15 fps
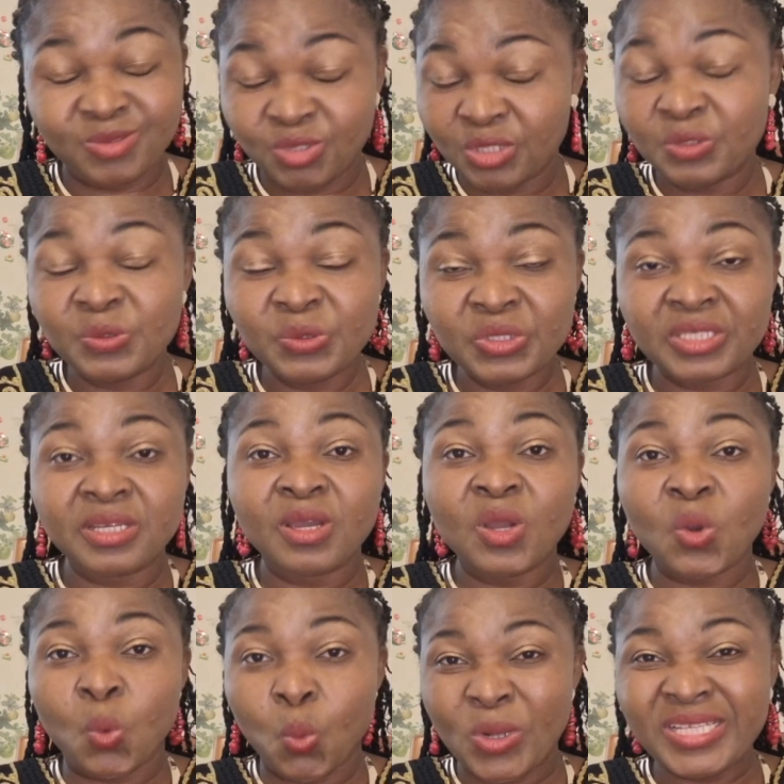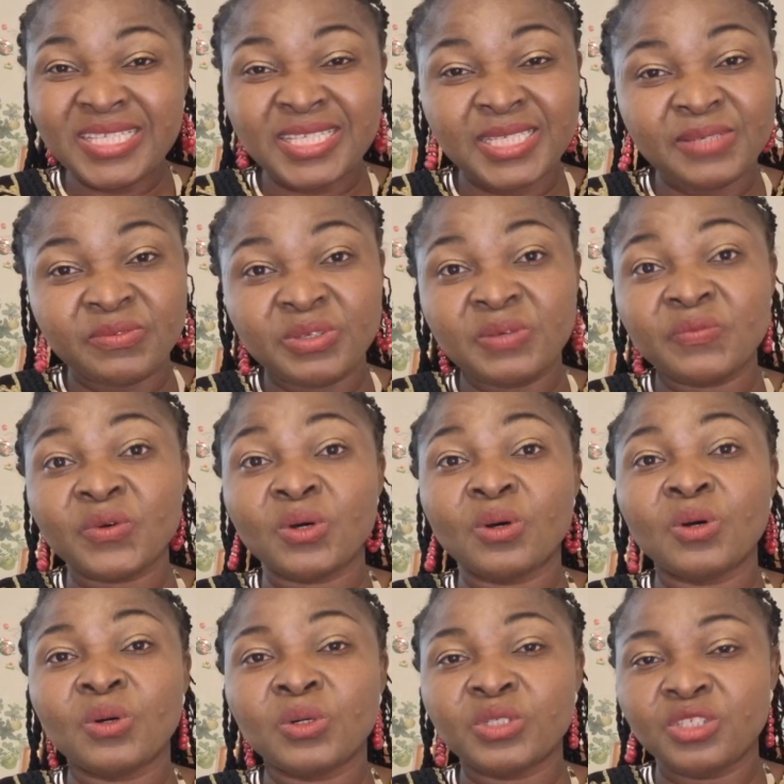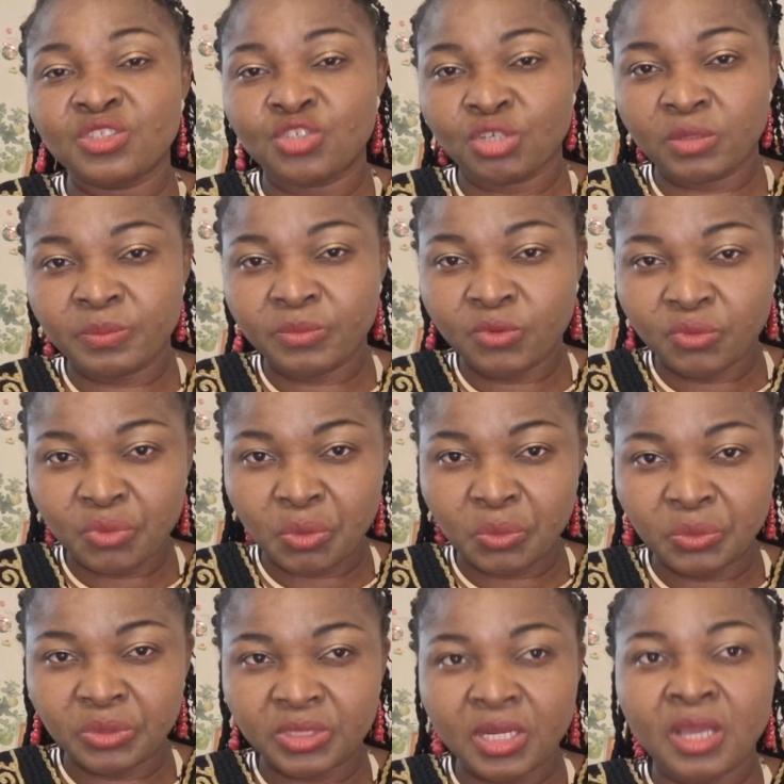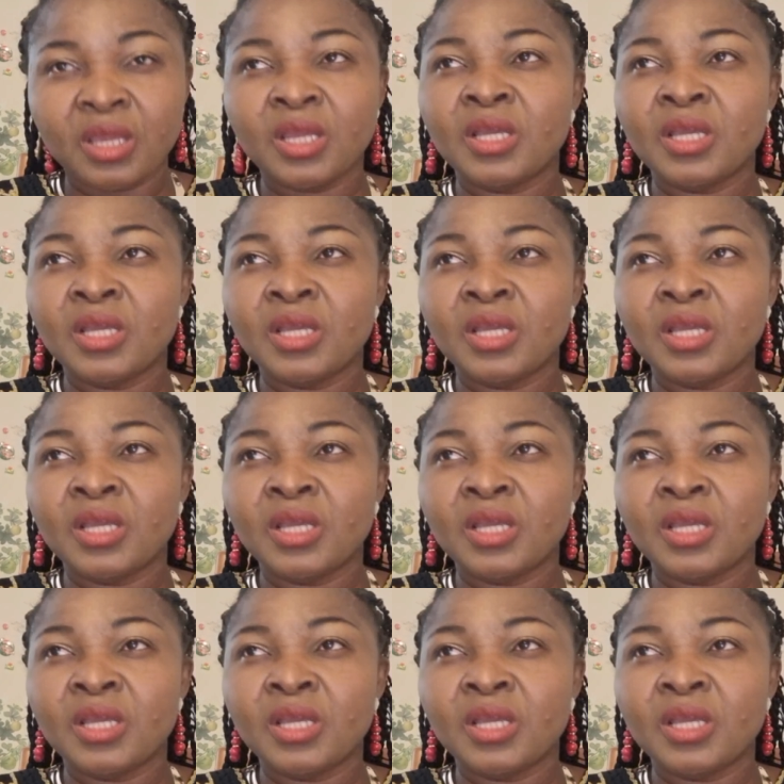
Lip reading: Don't use one CV for all the job roles.